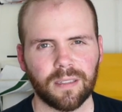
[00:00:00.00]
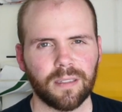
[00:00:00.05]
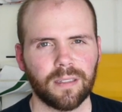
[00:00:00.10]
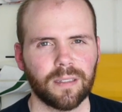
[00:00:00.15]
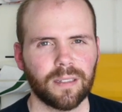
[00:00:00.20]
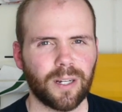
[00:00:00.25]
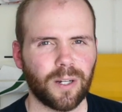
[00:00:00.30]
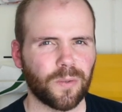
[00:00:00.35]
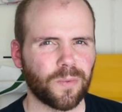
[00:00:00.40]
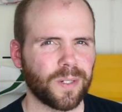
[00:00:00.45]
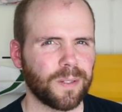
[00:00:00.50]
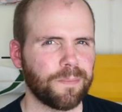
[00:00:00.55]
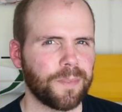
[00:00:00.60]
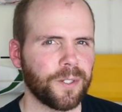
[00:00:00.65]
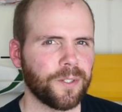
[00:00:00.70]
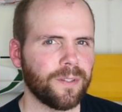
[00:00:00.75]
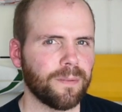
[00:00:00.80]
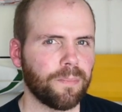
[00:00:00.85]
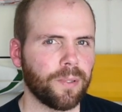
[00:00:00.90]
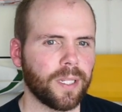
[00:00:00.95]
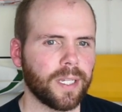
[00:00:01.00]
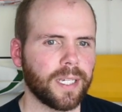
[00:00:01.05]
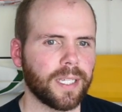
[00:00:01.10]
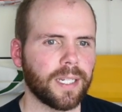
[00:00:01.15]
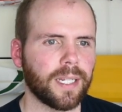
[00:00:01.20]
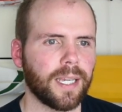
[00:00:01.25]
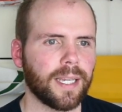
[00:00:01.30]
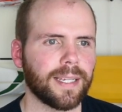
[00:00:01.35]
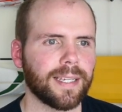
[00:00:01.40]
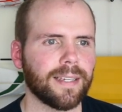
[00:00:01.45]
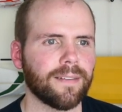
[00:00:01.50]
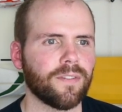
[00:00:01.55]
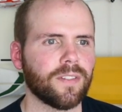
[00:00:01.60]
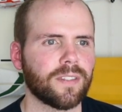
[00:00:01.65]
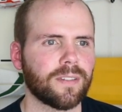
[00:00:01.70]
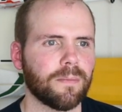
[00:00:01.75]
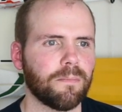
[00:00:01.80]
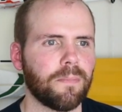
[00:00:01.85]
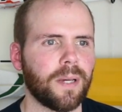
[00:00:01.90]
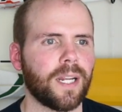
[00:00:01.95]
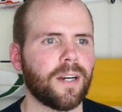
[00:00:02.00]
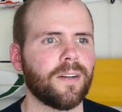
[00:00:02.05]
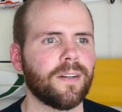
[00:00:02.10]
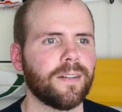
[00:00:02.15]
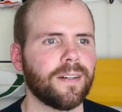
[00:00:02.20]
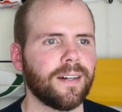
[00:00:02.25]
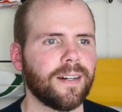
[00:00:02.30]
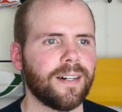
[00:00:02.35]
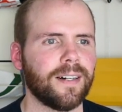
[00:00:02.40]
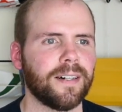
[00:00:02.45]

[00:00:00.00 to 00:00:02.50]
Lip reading: it. I'll rebuild the plane and give it some better